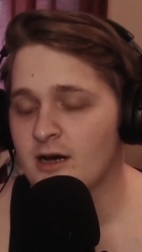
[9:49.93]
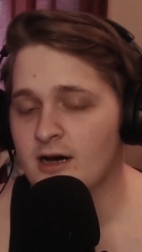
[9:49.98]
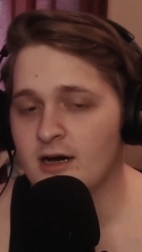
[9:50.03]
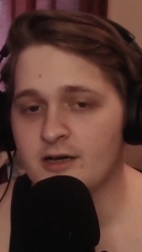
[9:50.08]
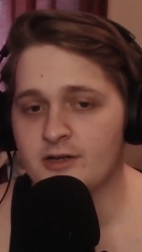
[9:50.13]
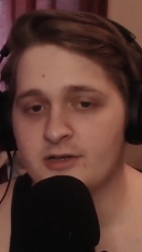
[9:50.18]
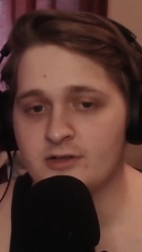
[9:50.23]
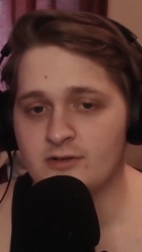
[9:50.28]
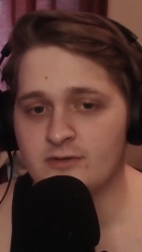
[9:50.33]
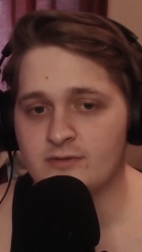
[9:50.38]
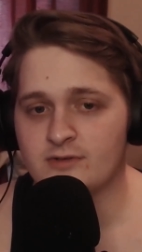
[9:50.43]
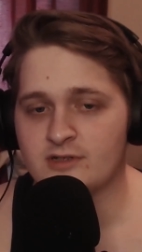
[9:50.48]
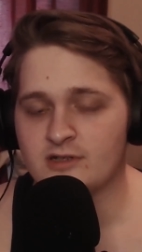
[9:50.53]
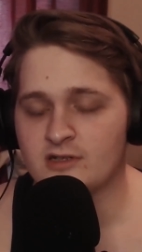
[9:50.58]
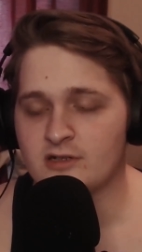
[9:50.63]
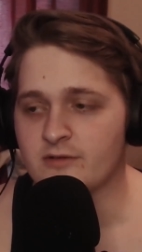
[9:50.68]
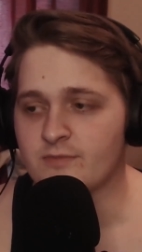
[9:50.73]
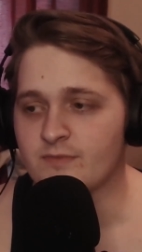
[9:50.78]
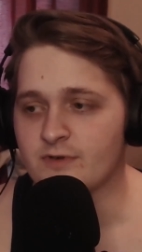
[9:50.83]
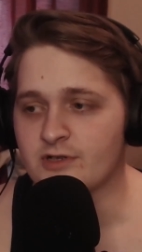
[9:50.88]
I do
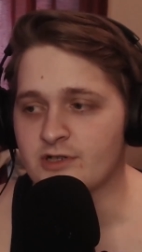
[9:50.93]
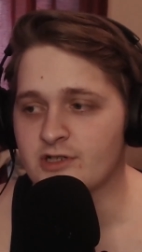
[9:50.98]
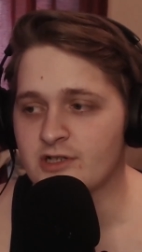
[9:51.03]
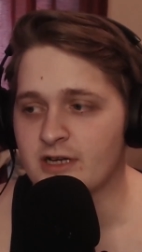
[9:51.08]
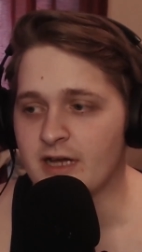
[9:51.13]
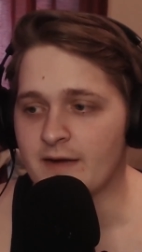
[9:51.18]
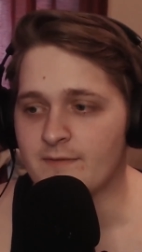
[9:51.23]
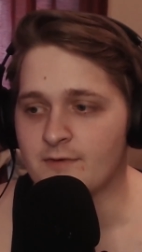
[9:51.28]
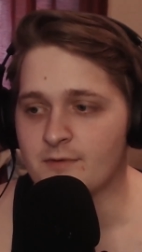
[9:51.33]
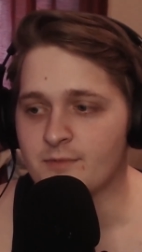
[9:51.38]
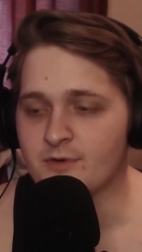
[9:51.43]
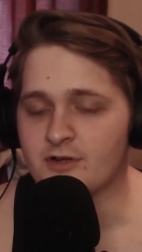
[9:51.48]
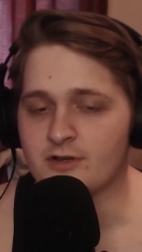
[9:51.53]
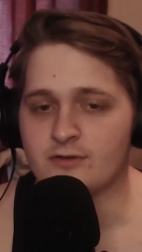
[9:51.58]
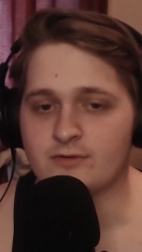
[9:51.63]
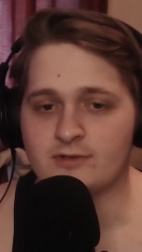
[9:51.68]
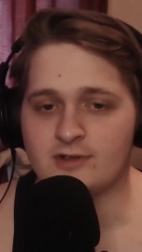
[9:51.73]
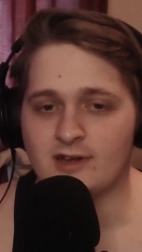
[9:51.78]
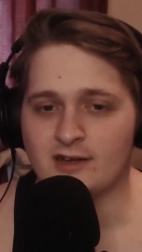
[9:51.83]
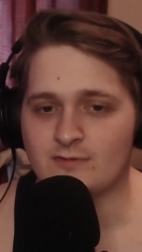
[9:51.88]
still appreciate everybody
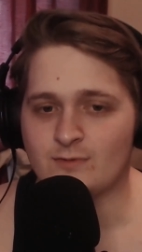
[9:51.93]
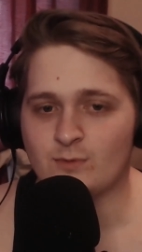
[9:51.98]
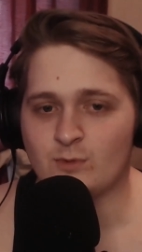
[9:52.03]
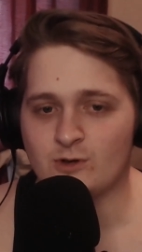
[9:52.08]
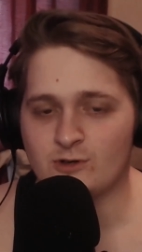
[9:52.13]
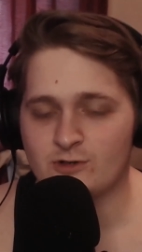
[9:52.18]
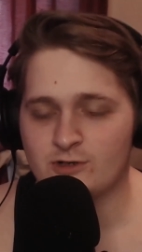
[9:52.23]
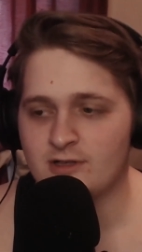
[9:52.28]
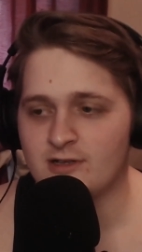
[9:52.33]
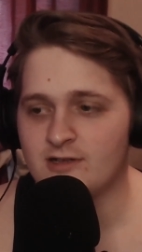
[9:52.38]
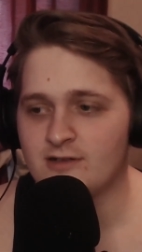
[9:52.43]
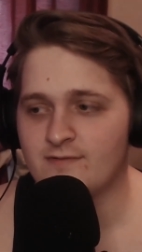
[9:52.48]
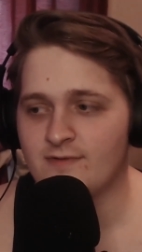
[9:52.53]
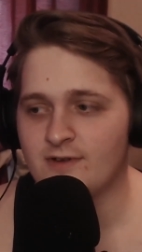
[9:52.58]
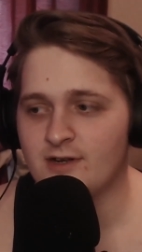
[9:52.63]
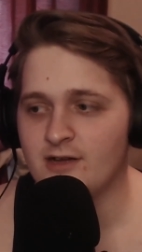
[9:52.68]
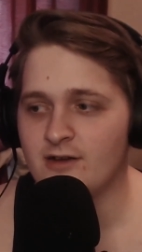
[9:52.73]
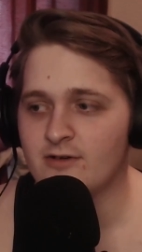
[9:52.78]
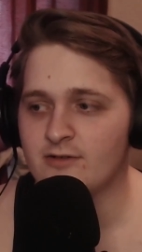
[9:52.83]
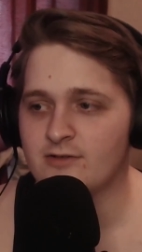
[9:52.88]
who does watch these
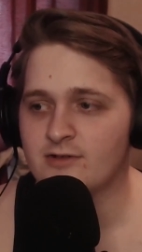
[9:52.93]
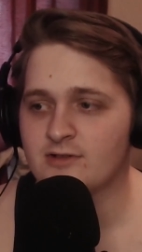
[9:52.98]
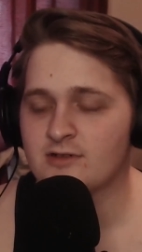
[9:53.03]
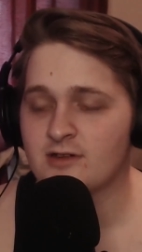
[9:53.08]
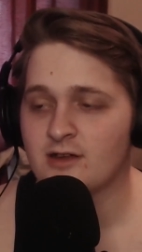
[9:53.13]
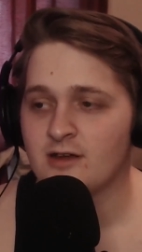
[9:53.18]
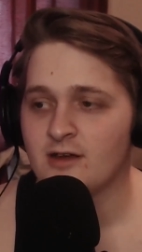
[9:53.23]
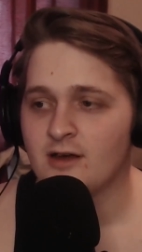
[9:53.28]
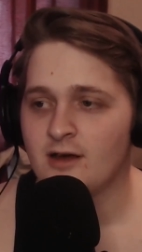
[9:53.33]
videos.